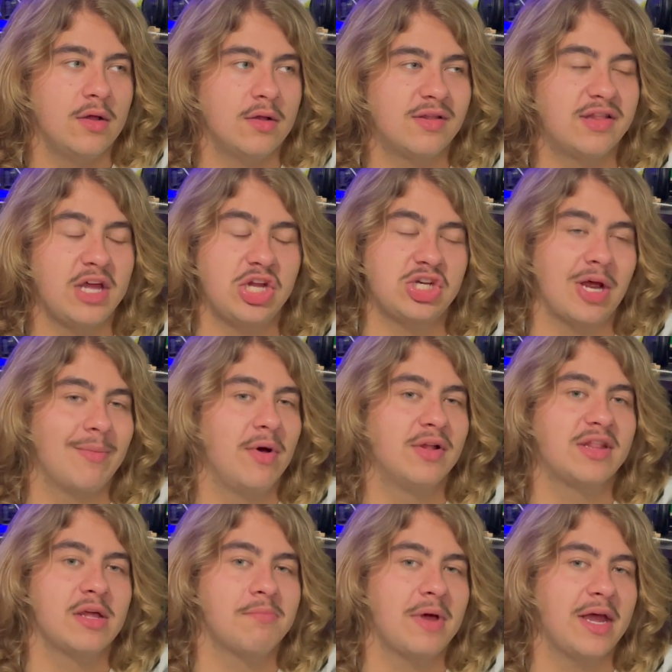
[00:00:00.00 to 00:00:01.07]
CJ
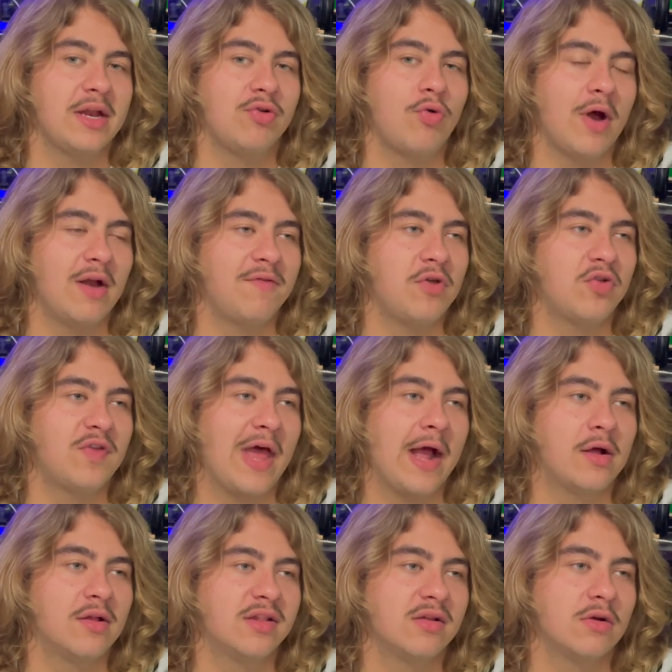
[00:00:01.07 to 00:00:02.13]
Mosley made quite a few
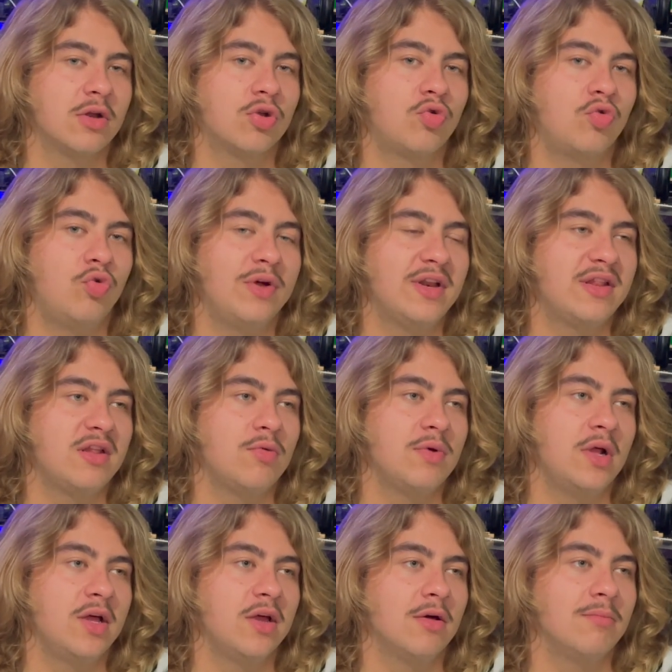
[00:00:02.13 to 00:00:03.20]
tackles. So did Quincy
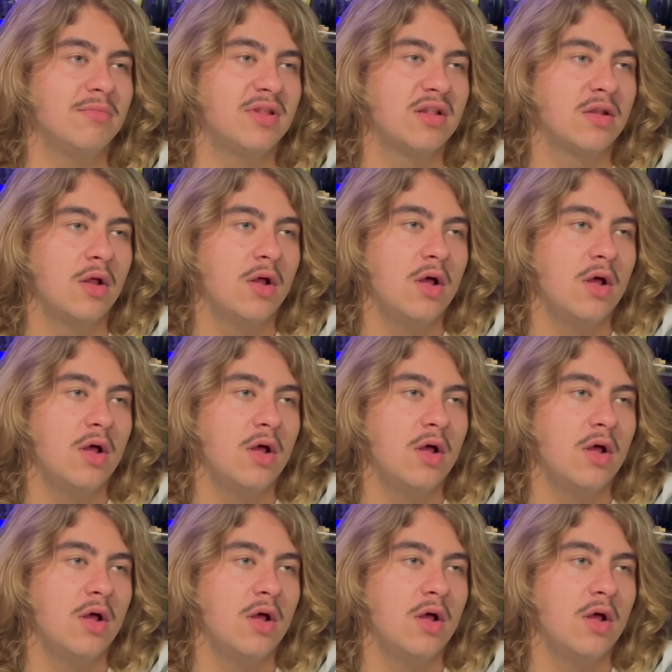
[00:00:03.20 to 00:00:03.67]
Williams.